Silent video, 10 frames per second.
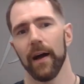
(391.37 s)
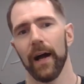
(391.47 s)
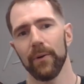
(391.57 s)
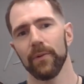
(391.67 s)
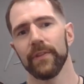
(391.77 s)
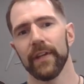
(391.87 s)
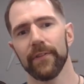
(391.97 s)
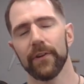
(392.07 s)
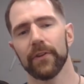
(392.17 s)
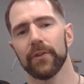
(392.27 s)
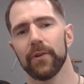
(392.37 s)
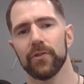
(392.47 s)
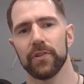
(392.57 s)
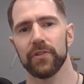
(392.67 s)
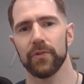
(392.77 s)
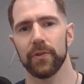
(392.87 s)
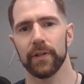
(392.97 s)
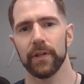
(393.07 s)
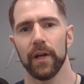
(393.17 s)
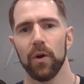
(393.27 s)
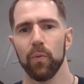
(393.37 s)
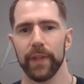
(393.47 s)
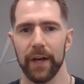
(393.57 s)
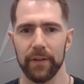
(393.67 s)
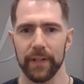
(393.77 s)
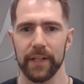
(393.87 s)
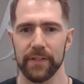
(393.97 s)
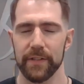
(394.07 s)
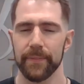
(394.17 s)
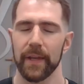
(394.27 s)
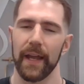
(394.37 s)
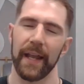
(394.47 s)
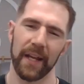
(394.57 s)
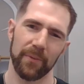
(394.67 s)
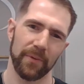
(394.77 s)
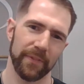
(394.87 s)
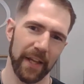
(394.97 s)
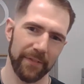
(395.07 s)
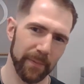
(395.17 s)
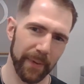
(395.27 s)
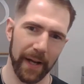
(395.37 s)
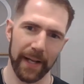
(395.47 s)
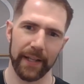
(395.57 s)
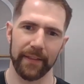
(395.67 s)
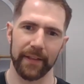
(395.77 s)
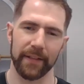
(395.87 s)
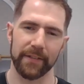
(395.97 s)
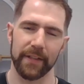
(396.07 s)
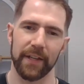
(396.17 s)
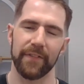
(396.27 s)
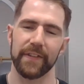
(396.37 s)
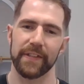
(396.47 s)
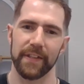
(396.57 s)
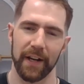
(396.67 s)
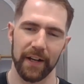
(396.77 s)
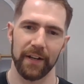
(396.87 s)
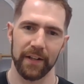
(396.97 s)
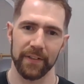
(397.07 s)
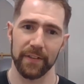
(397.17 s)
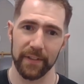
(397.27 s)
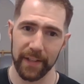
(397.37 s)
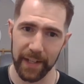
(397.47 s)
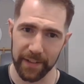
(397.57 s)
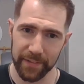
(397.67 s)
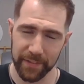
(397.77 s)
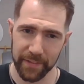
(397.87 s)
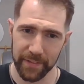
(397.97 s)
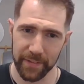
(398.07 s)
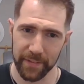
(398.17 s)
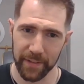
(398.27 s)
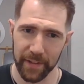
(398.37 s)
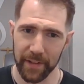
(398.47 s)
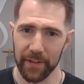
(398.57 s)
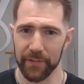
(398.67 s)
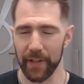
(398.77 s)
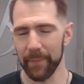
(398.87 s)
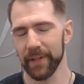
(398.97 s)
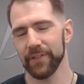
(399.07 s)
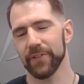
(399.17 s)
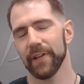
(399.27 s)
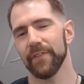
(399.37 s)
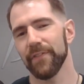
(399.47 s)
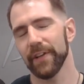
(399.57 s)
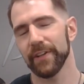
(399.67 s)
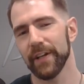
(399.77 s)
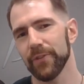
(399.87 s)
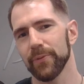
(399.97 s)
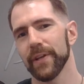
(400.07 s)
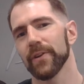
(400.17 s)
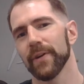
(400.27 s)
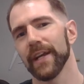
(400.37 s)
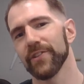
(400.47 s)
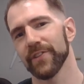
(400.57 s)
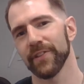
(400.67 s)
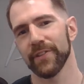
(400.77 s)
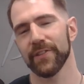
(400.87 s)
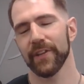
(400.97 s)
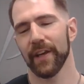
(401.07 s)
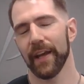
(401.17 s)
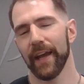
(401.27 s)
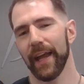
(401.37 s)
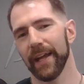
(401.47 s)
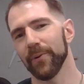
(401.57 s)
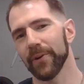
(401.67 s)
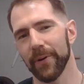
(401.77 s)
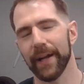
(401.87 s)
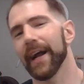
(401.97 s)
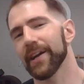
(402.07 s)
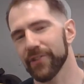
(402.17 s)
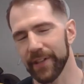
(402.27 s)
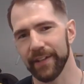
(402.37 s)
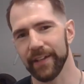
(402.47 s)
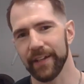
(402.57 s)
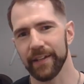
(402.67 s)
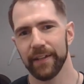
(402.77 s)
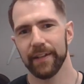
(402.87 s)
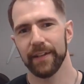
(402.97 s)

I will never go to the grocery store without a list, and I will never buy things if it's not on the list. So that means you're going to figure out through iterations, hey, what do I actually need,